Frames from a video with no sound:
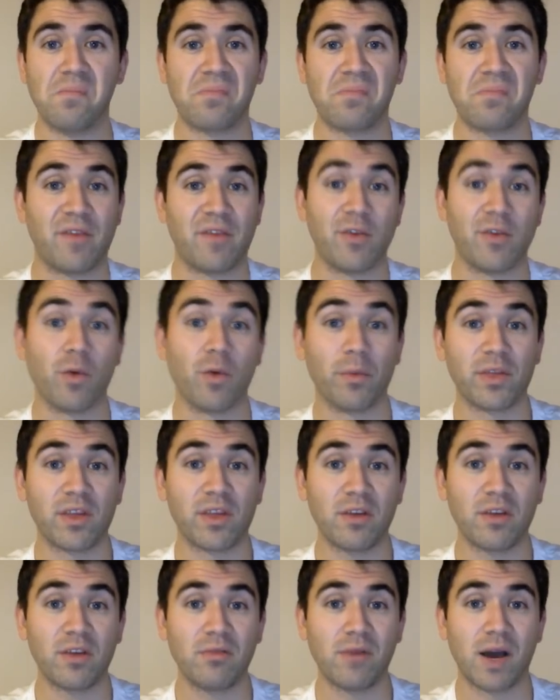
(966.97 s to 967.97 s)
if you want me
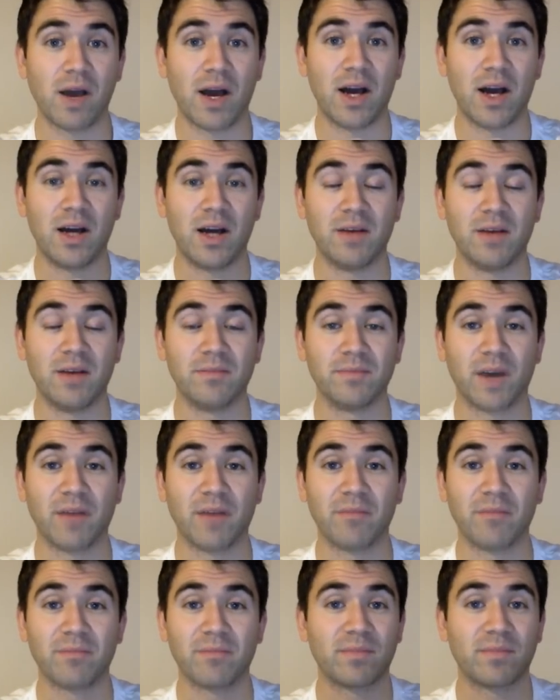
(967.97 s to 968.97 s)
to.
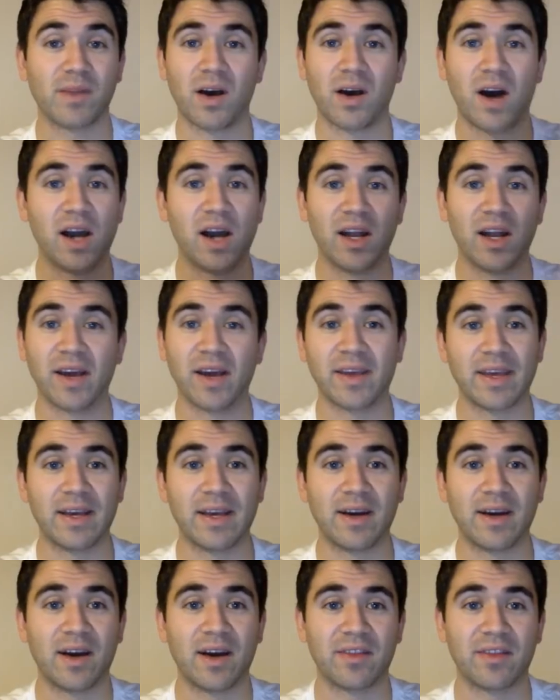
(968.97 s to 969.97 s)
I like
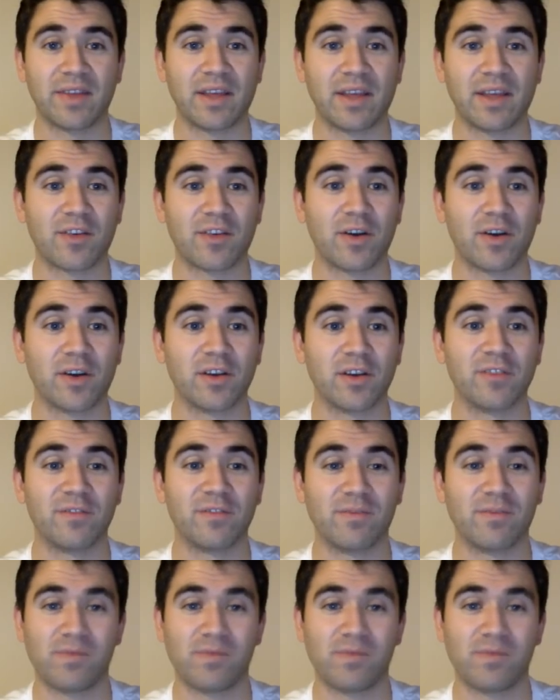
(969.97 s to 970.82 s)
it. I think it's quite good.